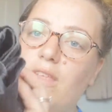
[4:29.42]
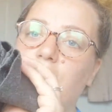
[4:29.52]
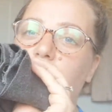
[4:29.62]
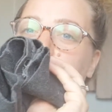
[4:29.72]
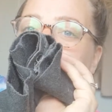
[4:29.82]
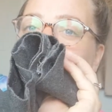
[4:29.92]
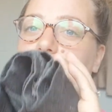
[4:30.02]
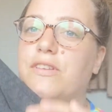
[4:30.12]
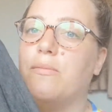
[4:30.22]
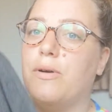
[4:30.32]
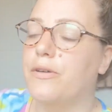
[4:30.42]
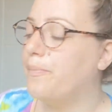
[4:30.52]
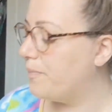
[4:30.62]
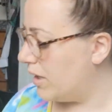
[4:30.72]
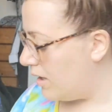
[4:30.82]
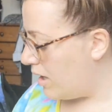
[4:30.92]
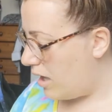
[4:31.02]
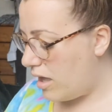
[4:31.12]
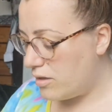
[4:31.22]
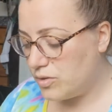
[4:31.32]
They're a bit scuffed at the bottom.
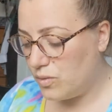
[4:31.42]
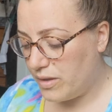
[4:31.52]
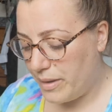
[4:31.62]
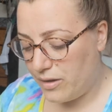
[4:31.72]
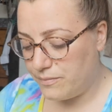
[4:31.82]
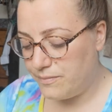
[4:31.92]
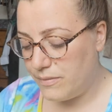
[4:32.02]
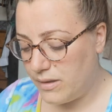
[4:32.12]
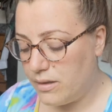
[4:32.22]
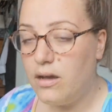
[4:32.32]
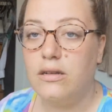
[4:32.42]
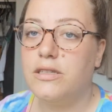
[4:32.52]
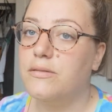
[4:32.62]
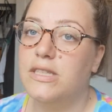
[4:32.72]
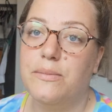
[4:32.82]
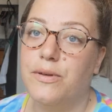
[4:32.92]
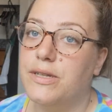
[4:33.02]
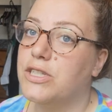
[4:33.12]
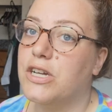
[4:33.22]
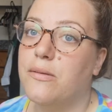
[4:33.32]
I'll sort them out. Don't see the
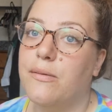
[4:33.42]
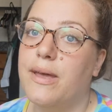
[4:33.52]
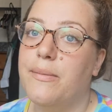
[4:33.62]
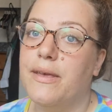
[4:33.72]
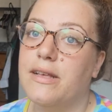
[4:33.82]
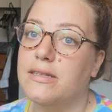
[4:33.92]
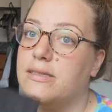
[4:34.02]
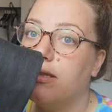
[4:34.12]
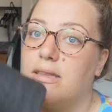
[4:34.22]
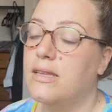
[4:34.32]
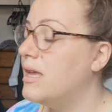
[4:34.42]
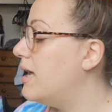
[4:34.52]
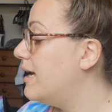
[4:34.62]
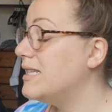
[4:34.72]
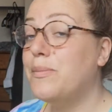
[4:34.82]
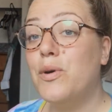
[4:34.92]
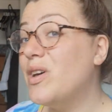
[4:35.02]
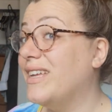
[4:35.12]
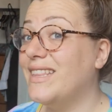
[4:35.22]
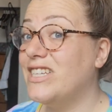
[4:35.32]
point in chucking them away because he's a boy
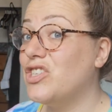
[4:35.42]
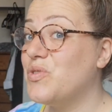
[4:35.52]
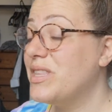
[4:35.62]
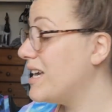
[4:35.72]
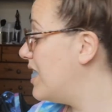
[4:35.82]
and they destroy their